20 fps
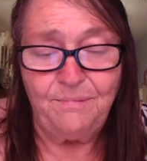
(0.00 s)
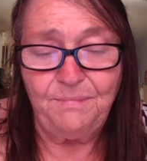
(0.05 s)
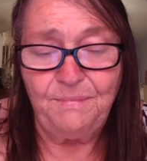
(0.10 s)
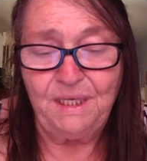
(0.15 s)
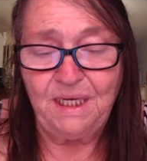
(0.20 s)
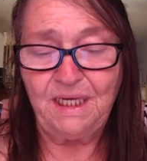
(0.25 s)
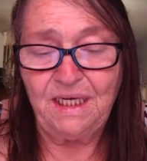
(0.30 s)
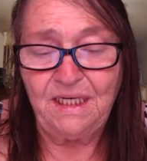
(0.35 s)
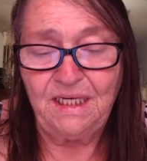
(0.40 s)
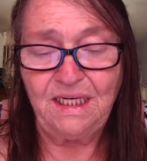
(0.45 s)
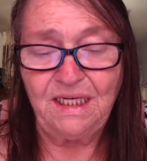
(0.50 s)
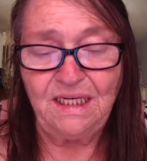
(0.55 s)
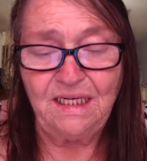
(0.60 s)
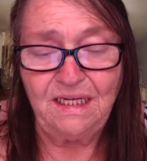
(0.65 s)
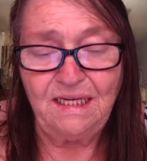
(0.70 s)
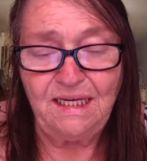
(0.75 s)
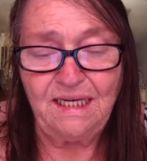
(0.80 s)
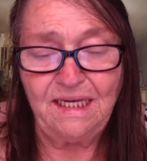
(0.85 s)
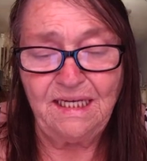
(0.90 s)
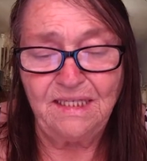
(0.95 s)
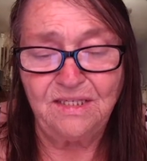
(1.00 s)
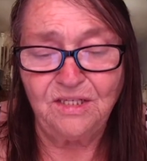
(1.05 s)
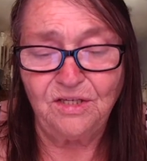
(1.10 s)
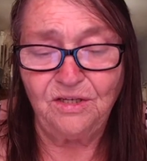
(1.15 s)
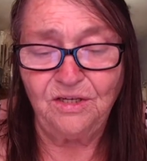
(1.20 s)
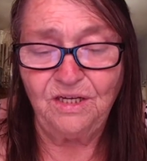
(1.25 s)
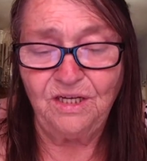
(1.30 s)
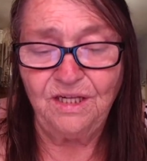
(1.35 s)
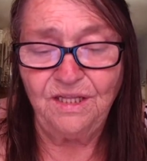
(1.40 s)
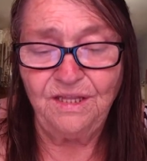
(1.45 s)
many days
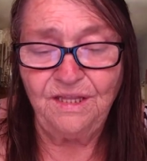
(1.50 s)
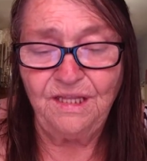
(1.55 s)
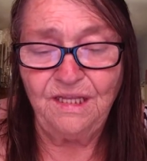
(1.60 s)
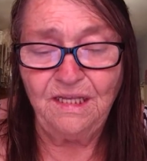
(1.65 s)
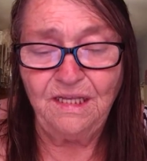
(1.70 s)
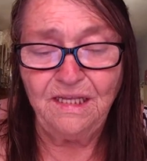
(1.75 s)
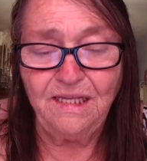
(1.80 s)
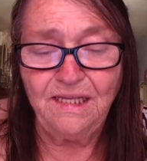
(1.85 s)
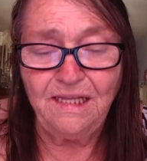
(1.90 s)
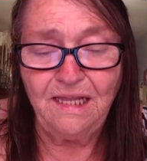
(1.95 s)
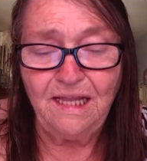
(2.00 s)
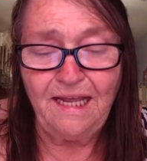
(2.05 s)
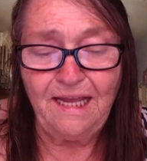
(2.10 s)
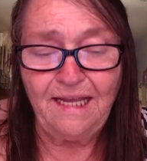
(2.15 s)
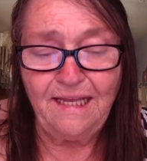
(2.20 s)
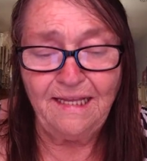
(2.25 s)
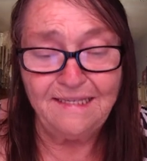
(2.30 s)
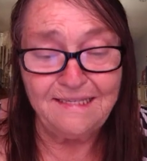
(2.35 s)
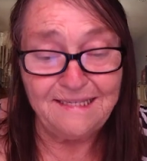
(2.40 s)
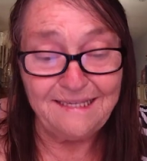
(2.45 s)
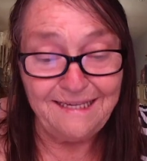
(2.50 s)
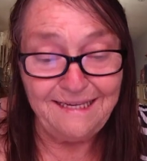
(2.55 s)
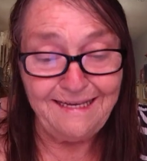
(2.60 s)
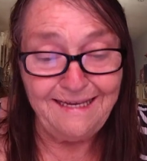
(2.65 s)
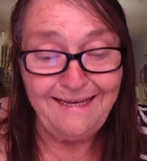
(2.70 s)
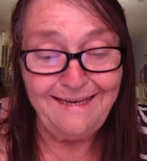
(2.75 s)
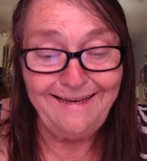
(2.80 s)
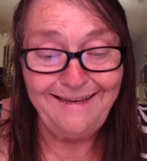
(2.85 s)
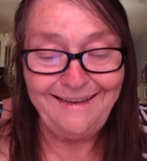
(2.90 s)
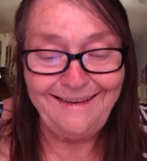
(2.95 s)
on the
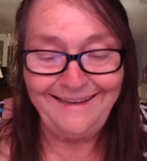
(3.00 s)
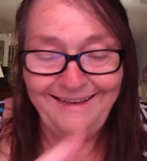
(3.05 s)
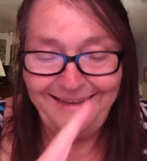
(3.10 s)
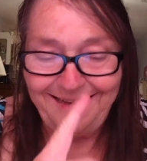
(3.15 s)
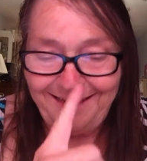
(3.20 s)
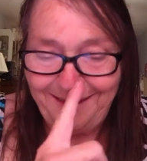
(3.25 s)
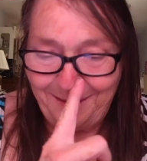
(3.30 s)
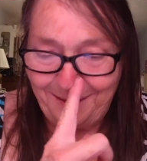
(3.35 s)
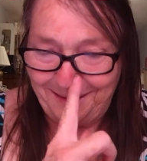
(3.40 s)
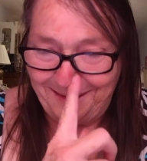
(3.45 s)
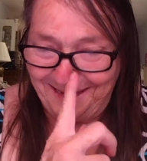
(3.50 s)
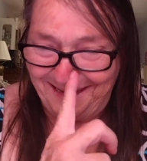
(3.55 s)
sea,